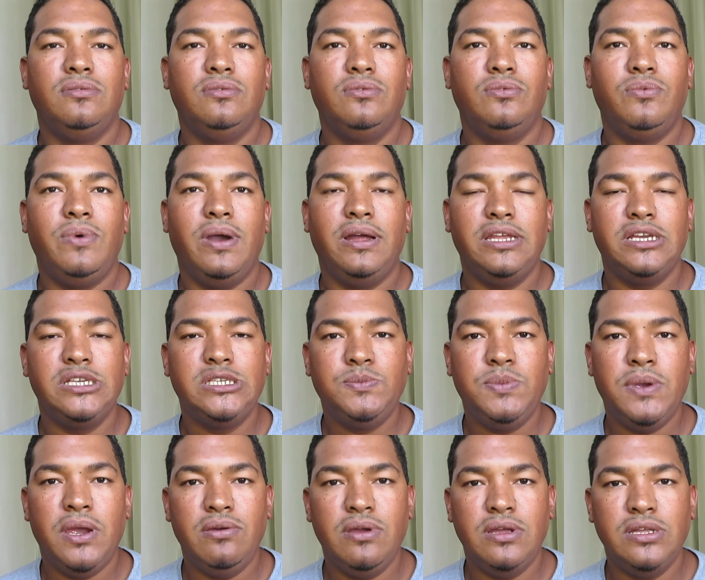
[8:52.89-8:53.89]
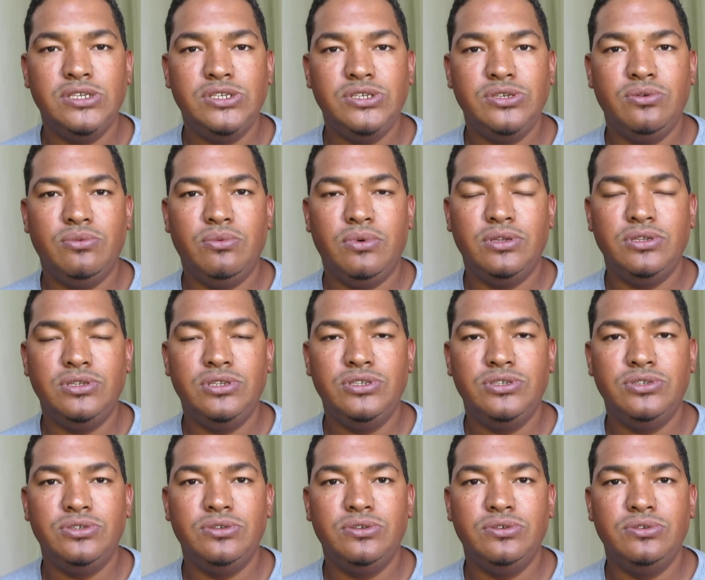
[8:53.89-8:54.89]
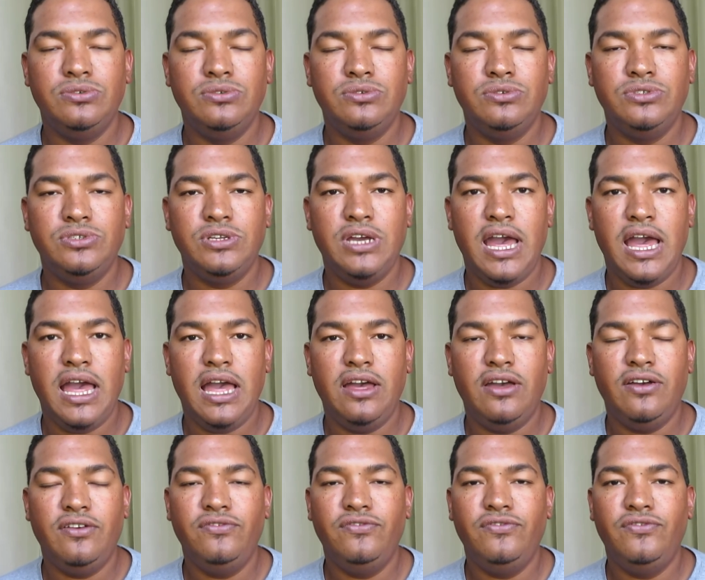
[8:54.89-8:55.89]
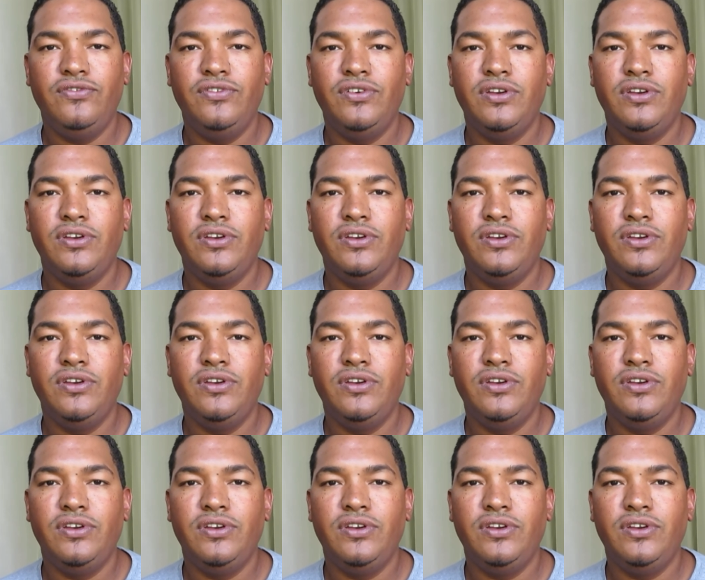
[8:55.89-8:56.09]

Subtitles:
what experience you want to have,